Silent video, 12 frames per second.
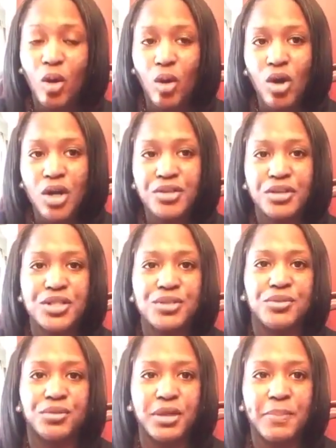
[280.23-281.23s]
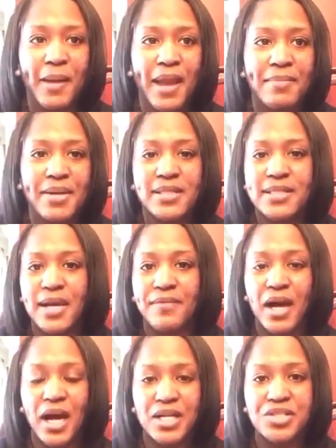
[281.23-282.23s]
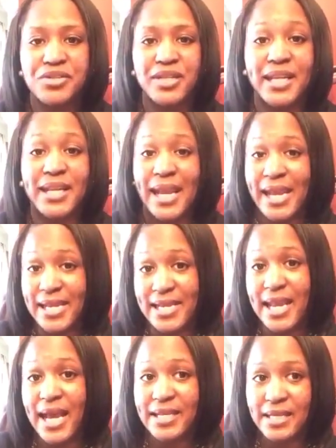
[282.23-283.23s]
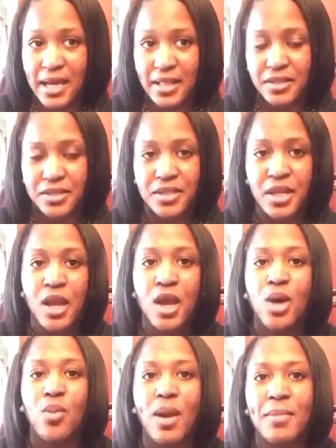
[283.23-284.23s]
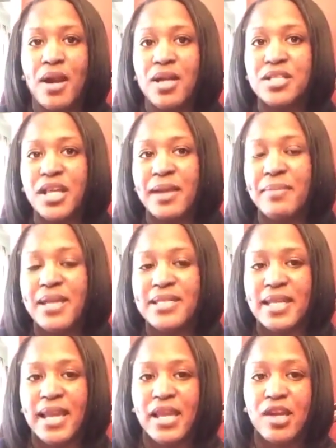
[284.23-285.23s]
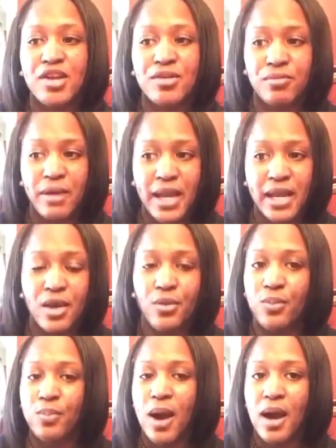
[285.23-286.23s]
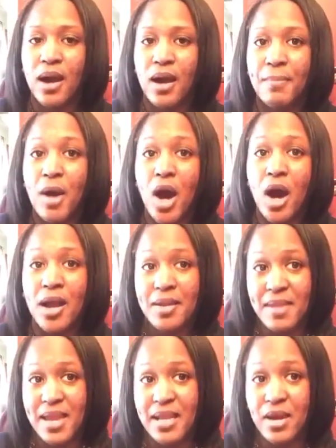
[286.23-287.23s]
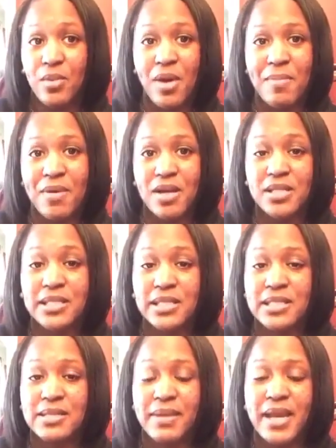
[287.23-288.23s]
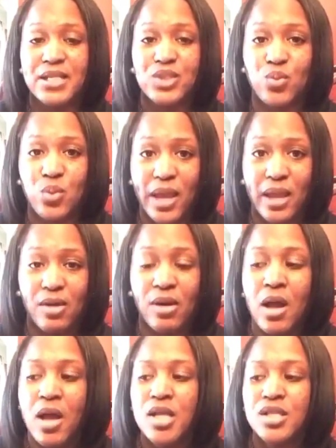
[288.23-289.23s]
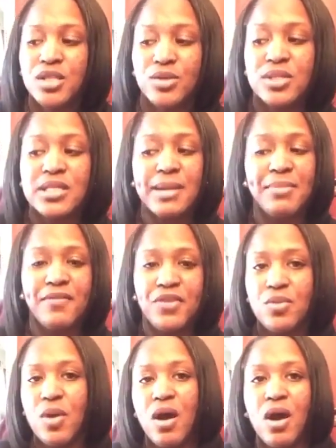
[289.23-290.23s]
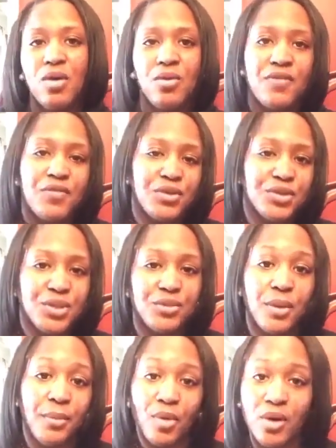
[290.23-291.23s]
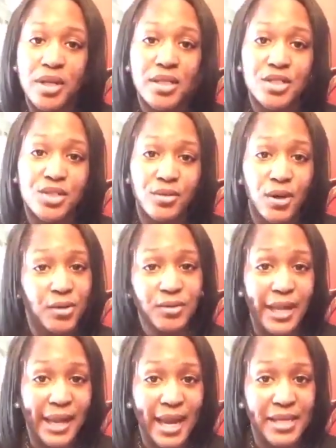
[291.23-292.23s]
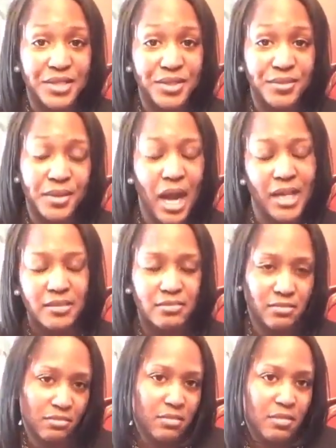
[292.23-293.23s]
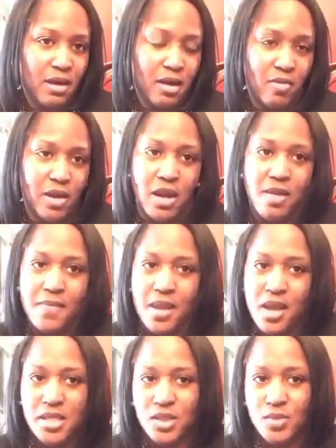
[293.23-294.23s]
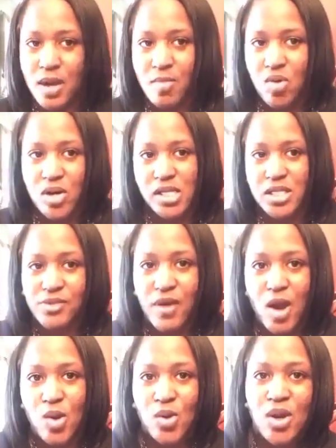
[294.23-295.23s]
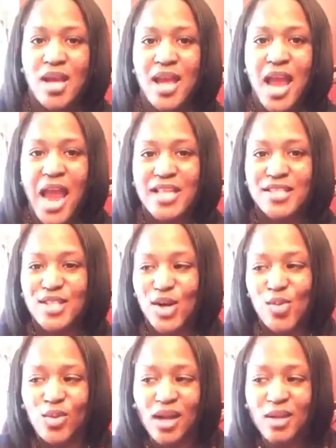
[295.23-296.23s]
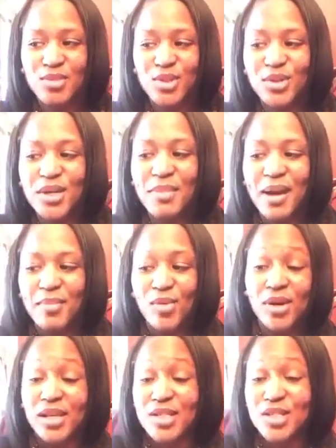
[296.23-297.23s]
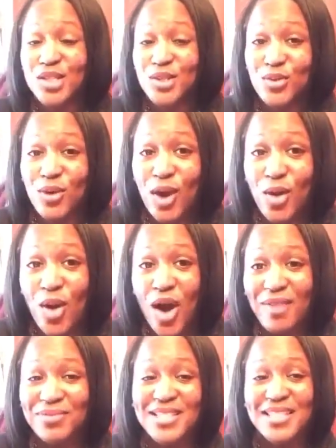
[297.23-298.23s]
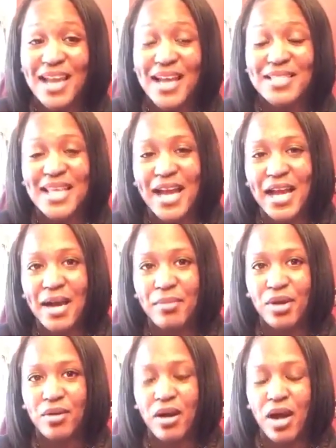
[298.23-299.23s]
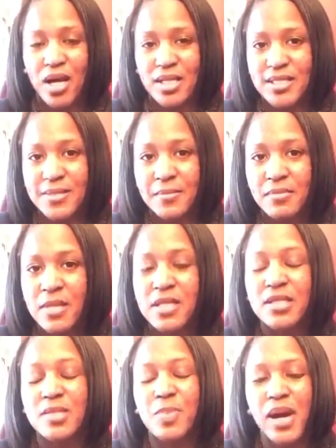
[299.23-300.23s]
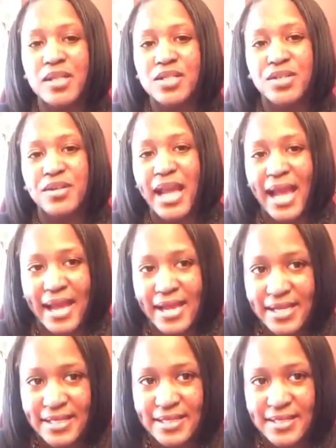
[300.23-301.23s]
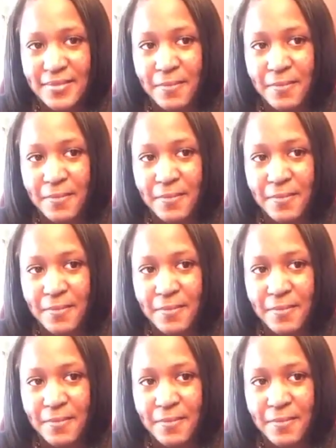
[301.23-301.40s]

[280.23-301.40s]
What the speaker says: Or you can do 3 payments of $189. Webinarjam is a great automated webinar system as well. So some of you all, if you do the morning scroll like I do, I wake up and I do my morning scroll. And so when I'm doing my morning scroll, oftentimes I come across sponsored ads.